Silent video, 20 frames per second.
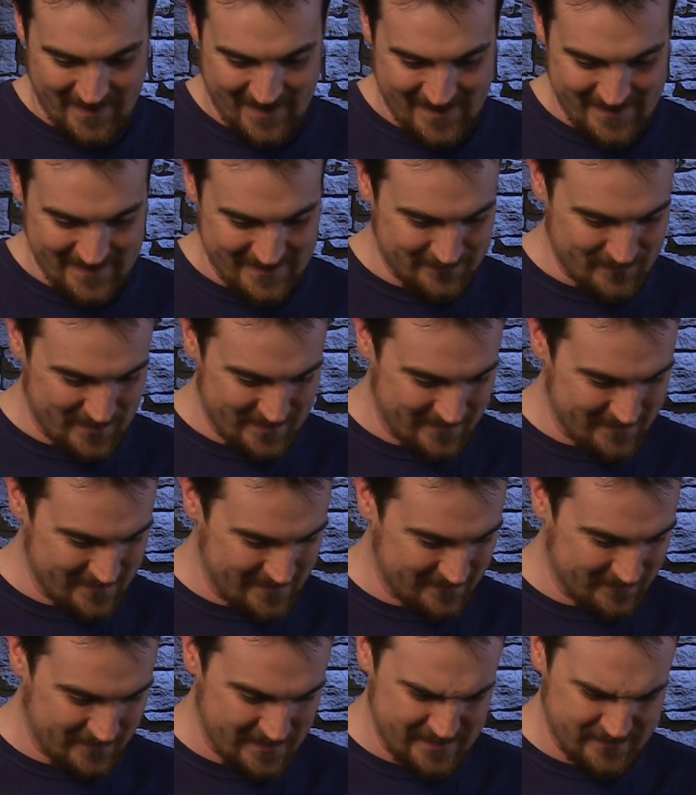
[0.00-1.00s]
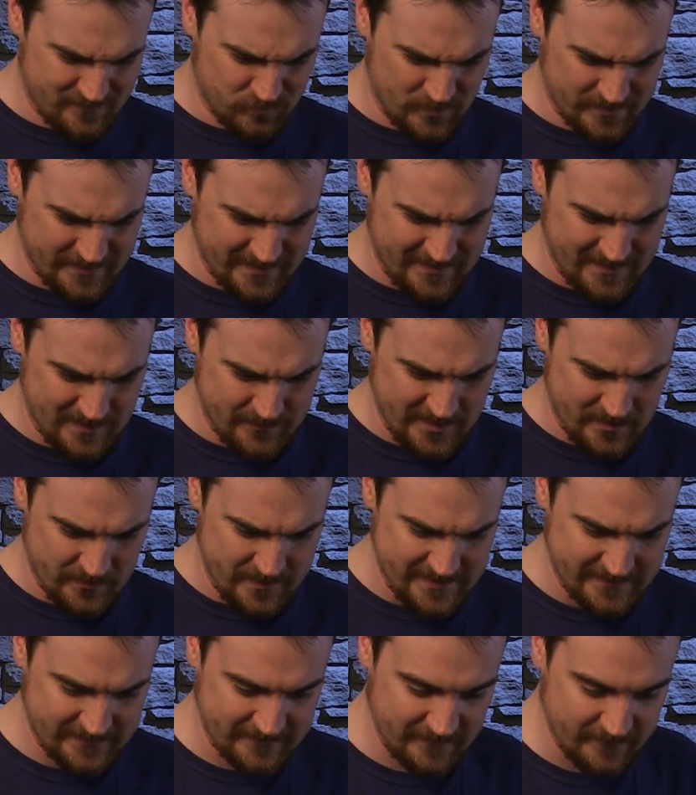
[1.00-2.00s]
Yeah, he's what's he going to be called?
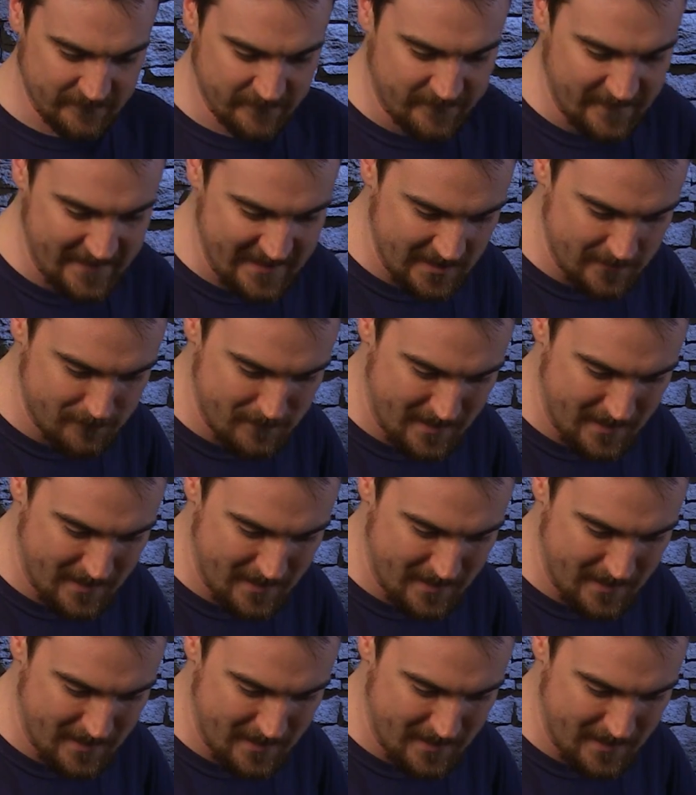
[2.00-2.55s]
He's Veer